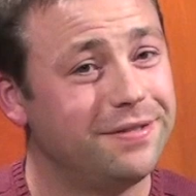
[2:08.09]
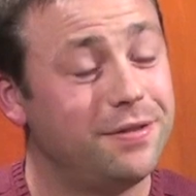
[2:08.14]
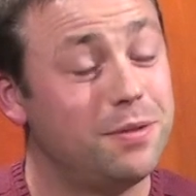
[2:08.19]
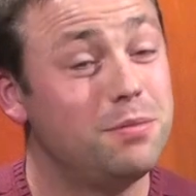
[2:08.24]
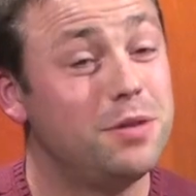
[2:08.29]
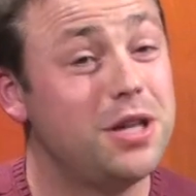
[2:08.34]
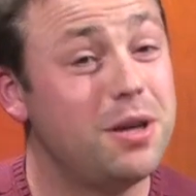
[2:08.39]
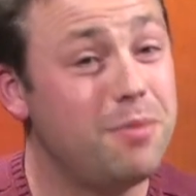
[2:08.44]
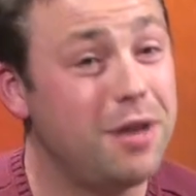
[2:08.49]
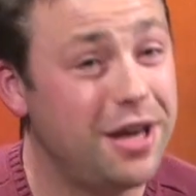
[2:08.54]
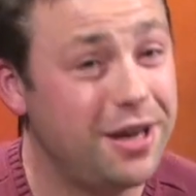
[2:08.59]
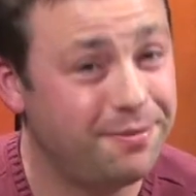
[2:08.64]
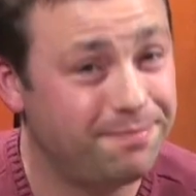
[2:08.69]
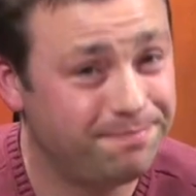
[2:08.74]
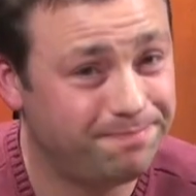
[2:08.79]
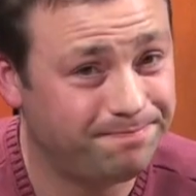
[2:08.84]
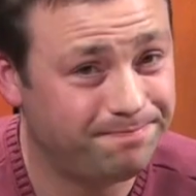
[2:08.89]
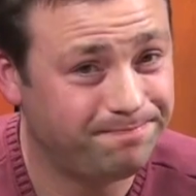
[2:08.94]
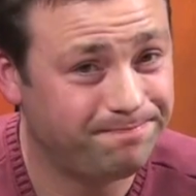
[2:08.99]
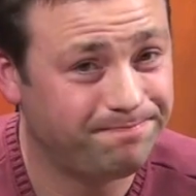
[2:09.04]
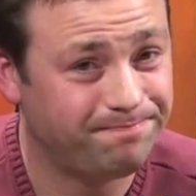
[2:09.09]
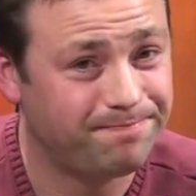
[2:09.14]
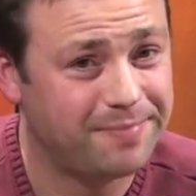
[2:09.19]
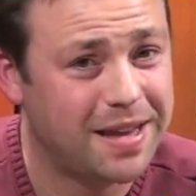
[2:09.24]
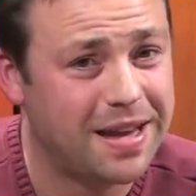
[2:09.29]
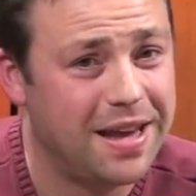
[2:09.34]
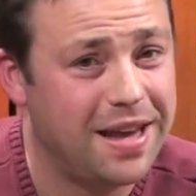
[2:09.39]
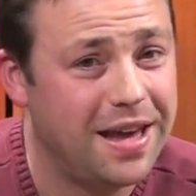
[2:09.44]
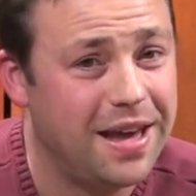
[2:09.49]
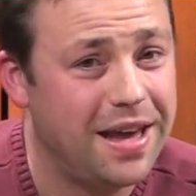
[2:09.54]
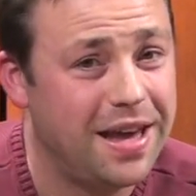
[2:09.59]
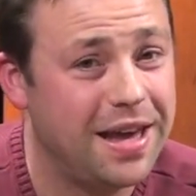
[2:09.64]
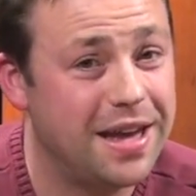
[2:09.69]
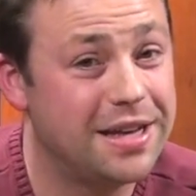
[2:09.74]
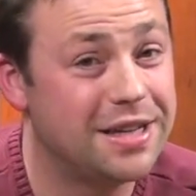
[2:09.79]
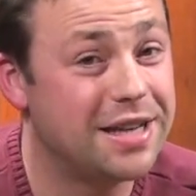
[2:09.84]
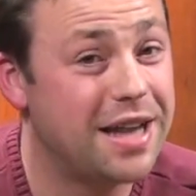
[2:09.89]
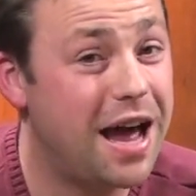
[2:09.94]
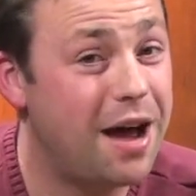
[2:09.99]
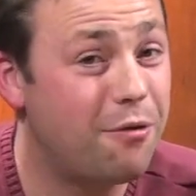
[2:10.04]
From Jimmy. It
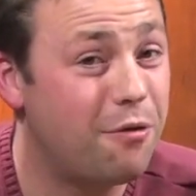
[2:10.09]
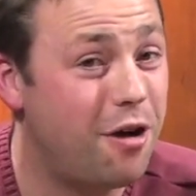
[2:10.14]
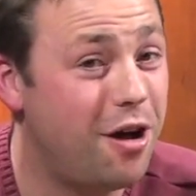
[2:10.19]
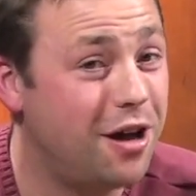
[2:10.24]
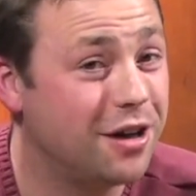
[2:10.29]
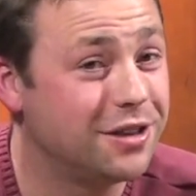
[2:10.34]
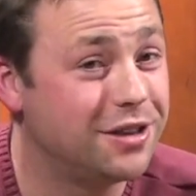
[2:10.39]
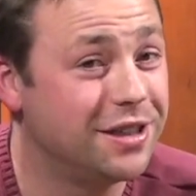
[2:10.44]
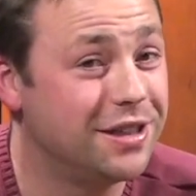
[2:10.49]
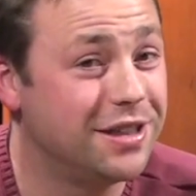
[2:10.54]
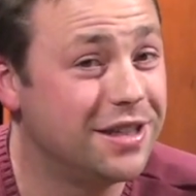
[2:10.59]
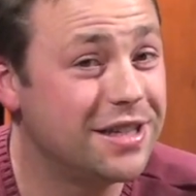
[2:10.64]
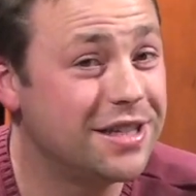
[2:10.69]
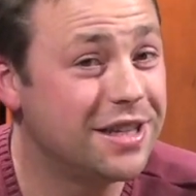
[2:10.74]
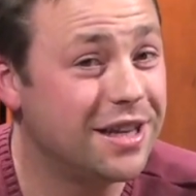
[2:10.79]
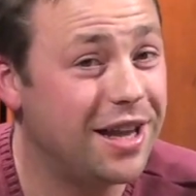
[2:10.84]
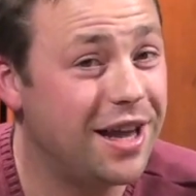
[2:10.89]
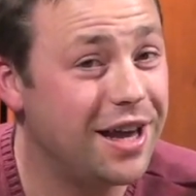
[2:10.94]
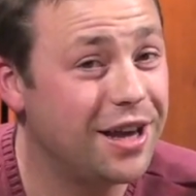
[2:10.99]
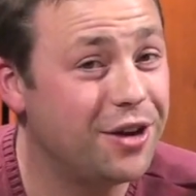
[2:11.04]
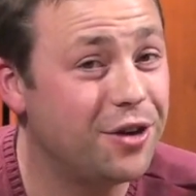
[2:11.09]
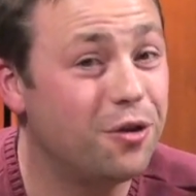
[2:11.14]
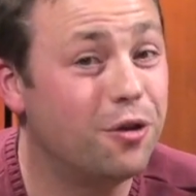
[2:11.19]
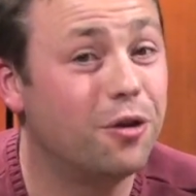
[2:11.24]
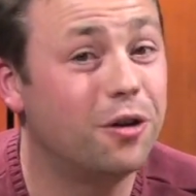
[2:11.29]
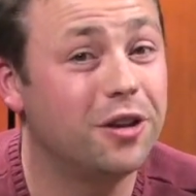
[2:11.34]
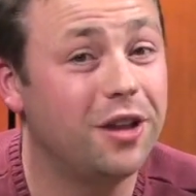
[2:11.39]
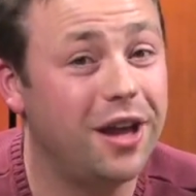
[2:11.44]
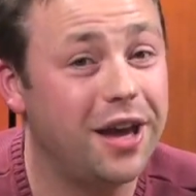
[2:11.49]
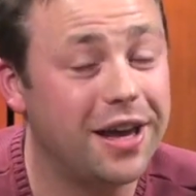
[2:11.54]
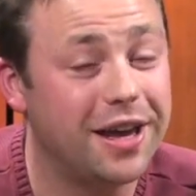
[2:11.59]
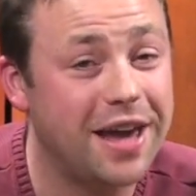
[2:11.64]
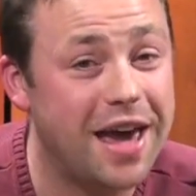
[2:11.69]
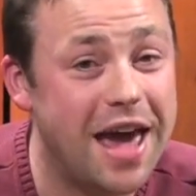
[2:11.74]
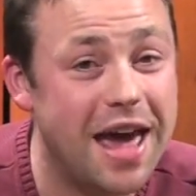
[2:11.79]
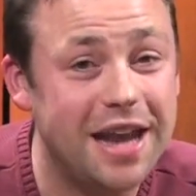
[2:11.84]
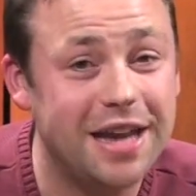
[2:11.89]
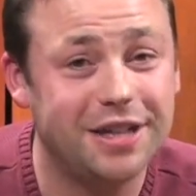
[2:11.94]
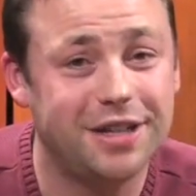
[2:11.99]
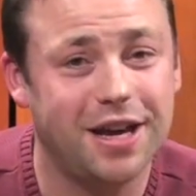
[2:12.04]
is not wrong to dislike or like
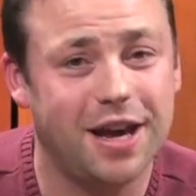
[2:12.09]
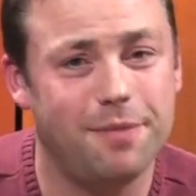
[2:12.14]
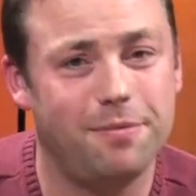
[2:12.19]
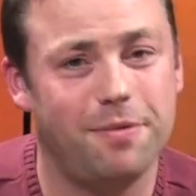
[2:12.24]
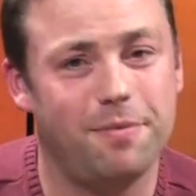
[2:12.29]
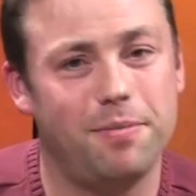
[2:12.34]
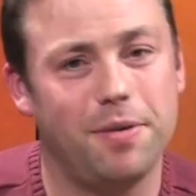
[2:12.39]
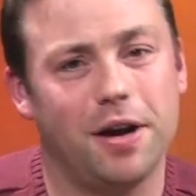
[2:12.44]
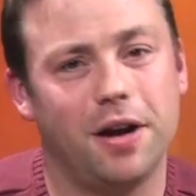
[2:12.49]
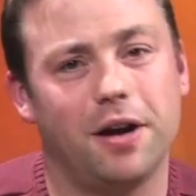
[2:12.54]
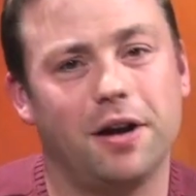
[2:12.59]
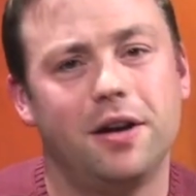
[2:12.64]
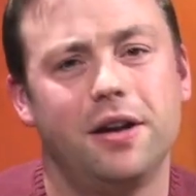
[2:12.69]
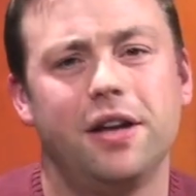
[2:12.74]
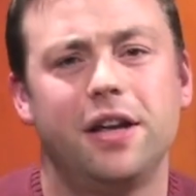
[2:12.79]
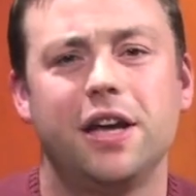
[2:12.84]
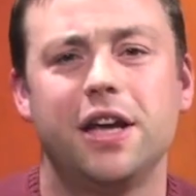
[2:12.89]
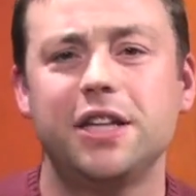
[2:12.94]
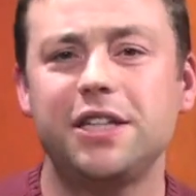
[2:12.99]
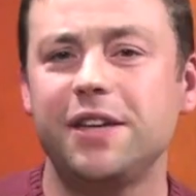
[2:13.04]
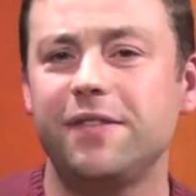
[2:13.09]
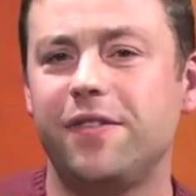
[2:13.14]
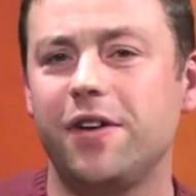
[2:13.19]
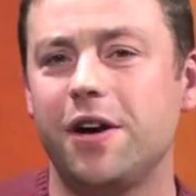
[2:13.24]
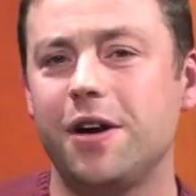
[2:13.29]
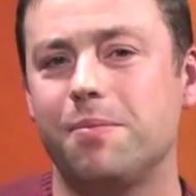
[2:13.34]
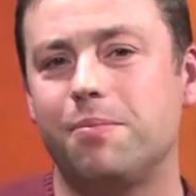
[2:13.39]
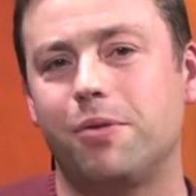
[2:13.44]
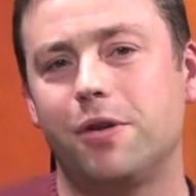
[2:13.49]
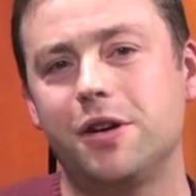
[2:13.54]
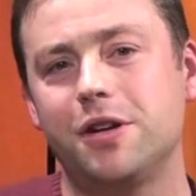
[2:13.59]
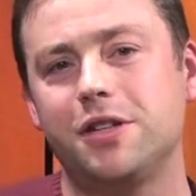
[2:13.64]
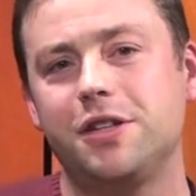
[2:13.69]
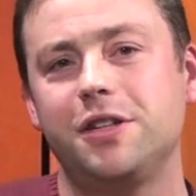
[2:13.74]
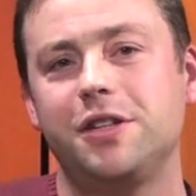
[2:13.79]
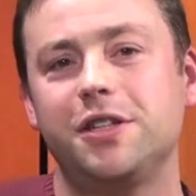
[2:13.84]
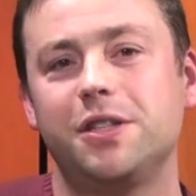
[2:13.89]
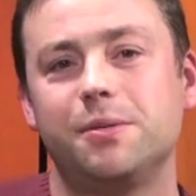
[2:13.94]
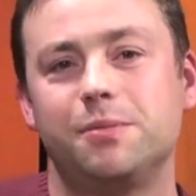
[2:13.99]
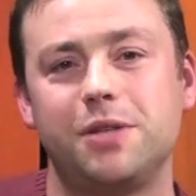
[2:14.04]
any type of beer. It's a very
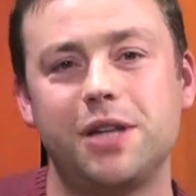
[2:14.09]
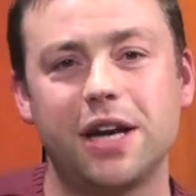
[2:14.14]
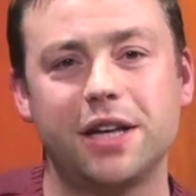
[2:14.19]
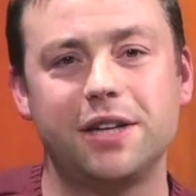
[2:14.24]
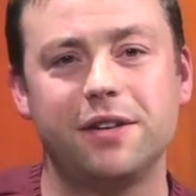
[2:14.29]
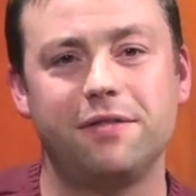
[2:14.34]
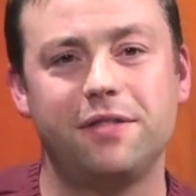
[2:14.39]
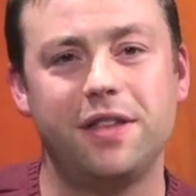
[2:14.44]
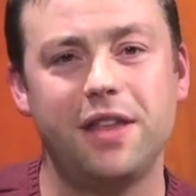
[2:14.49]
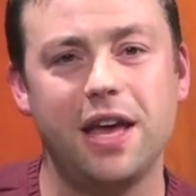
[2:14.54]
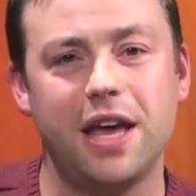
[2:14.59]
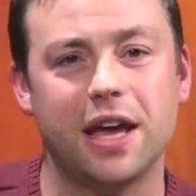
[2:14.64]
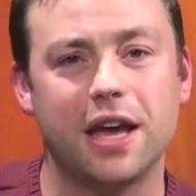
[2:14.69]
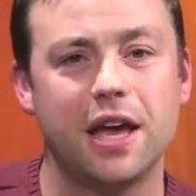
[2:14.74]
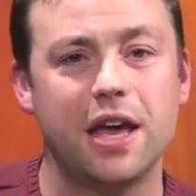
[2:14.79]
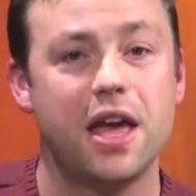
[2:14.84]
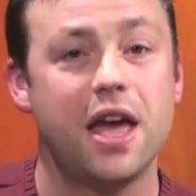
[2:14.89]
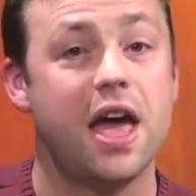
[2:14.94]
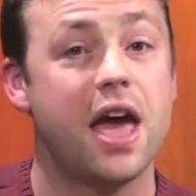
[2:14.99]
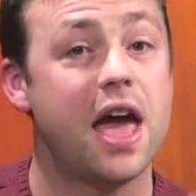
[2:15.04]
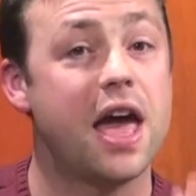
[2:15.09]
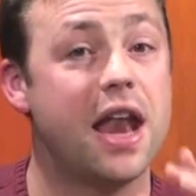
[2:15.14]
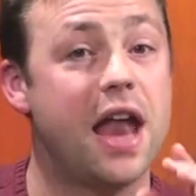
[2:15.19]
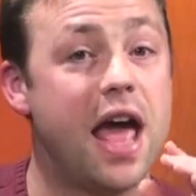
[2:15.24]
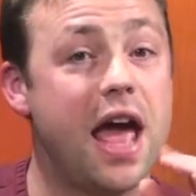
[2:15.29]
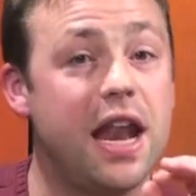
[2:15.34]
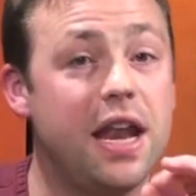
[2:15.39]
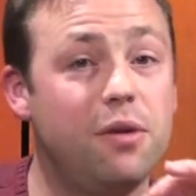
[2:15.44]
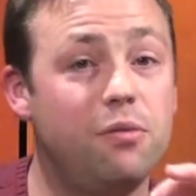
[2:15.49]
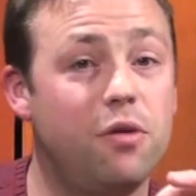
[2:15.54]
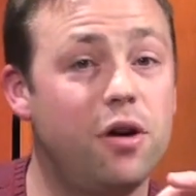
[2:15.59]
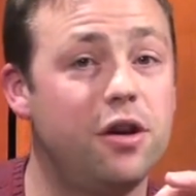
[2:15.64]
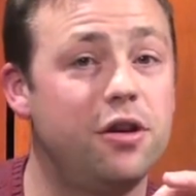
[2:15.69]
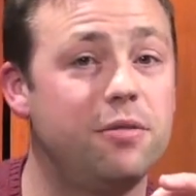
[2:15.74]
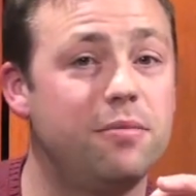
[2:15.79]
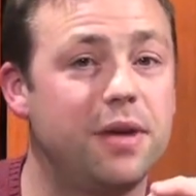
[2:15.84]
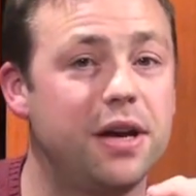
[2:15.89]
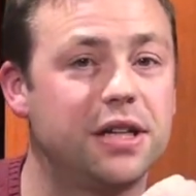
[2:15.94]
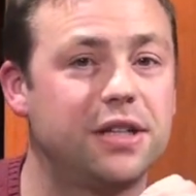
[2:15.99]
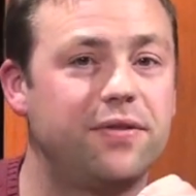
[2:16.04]
personal, subjective thing, and anyone who
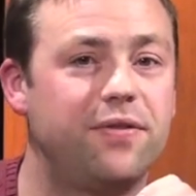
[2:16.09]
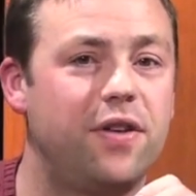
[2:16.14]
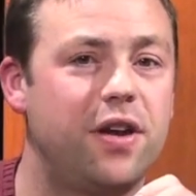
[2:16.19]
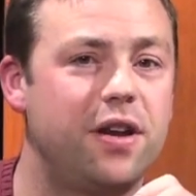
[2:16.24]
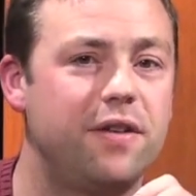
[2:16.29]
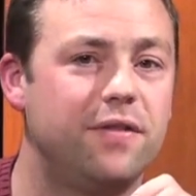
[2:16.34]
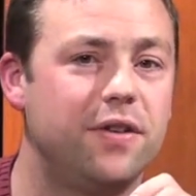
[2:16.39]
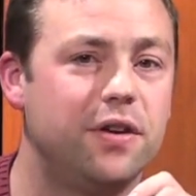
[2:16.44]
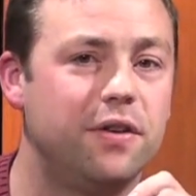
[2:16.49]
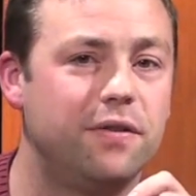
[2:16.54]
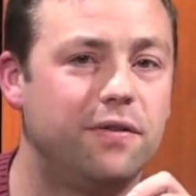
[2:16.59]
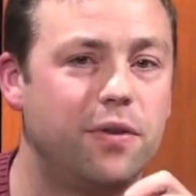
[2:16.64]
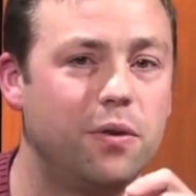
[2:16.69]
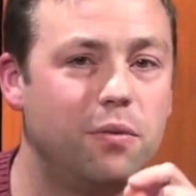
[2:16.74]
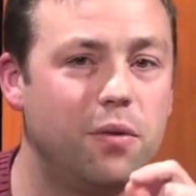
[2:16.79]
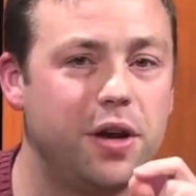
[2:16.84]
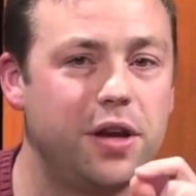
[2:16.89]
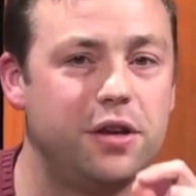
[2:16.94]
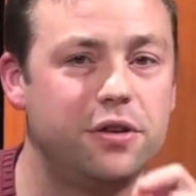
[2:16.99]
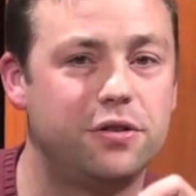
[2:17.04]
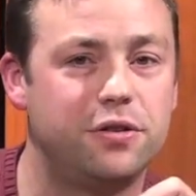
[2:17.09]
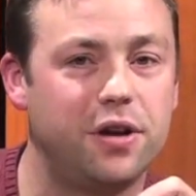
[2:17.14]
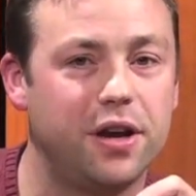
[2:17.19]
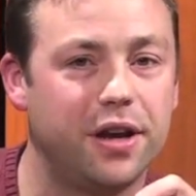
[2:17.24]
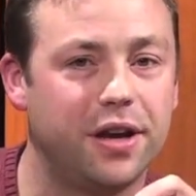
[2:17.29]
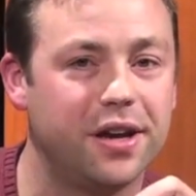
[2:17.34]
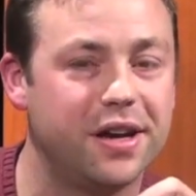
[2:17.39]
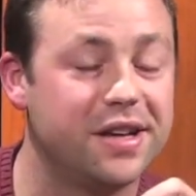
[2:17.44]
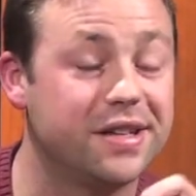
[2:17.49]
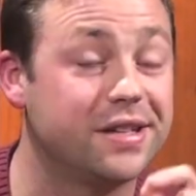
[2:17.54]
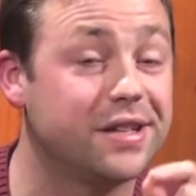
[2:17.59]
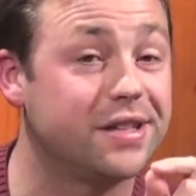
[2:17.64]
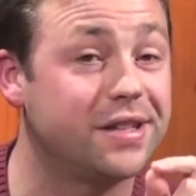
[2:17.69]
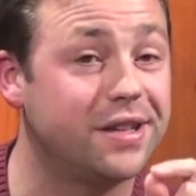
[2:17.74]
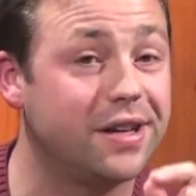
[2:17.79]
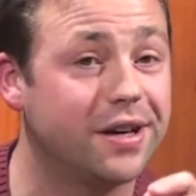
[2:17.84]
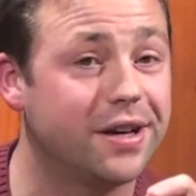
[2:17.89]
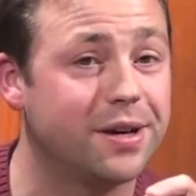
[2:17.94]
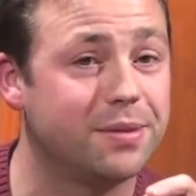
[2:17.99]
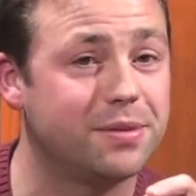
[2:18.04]
makes fun of you for what you drink is a
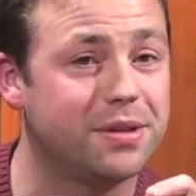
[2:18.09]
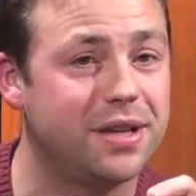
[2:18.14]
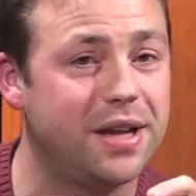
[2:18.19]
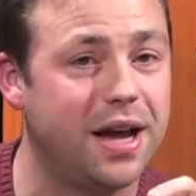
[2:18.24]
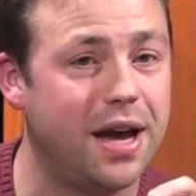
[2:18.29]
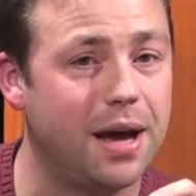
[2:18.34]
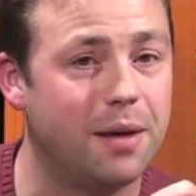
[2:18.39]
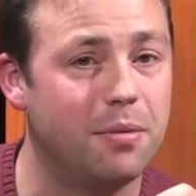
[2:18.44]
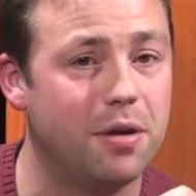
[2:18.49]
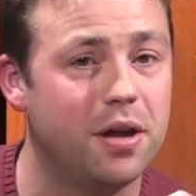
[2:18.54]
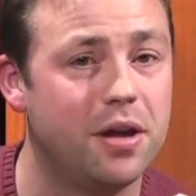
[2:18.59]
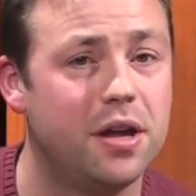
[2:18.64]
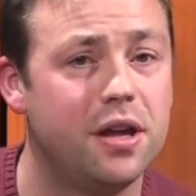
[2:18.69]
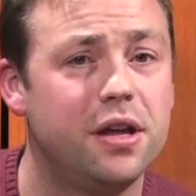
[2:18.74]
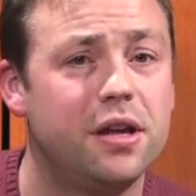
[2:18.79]
stuck-up snob.